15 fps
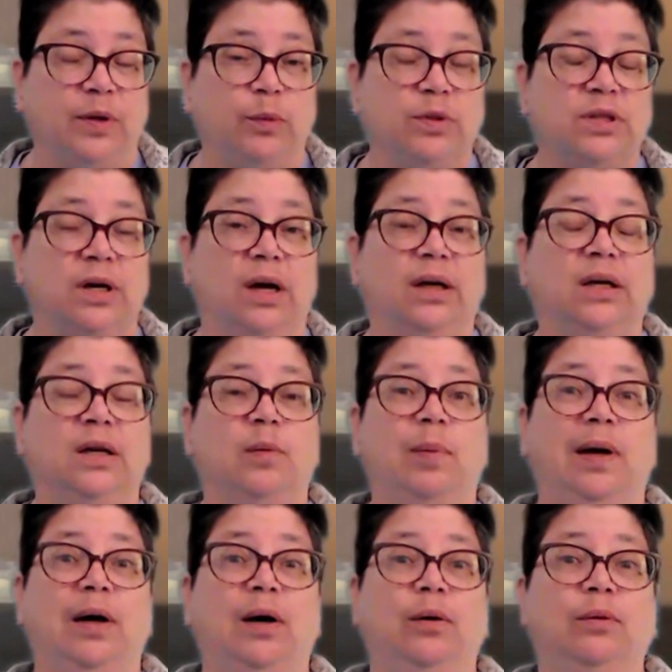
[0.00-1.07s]
We're talking
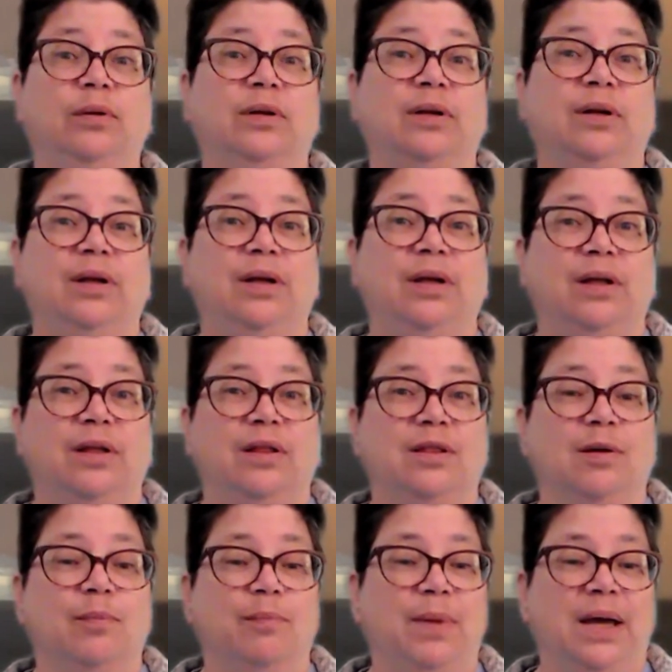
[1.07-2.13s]
about
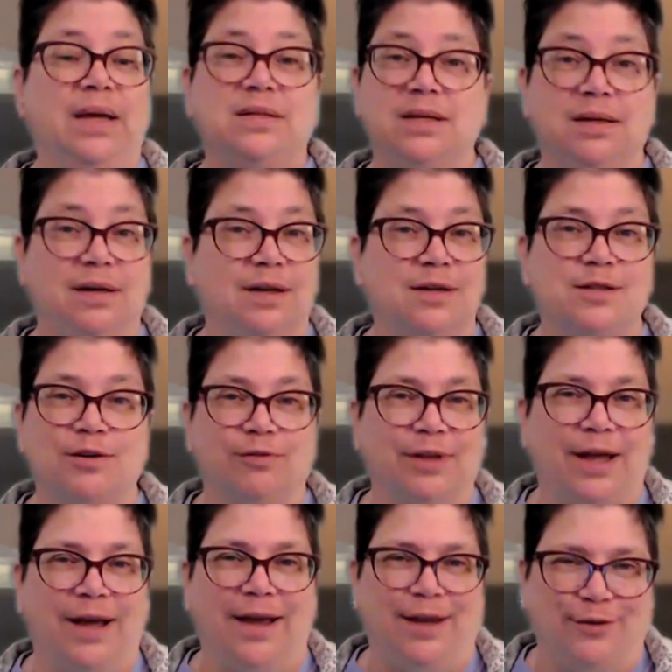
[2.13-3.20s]
the messiness of
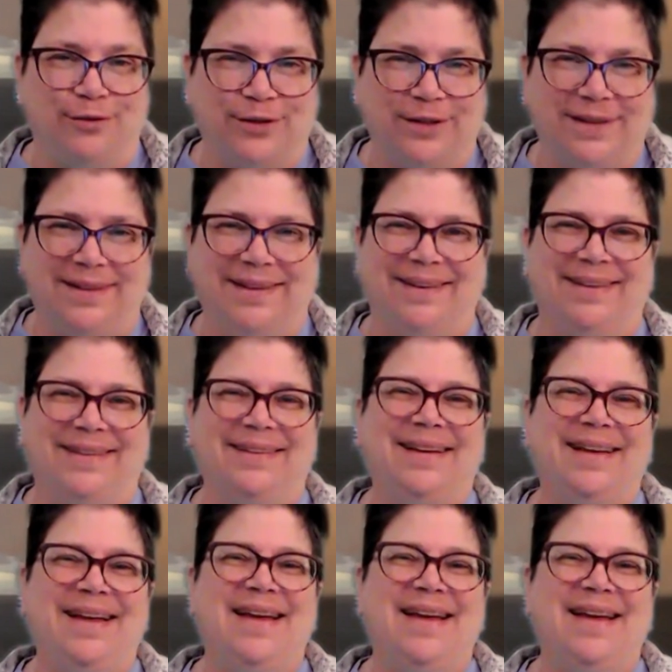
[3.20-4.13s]
life, the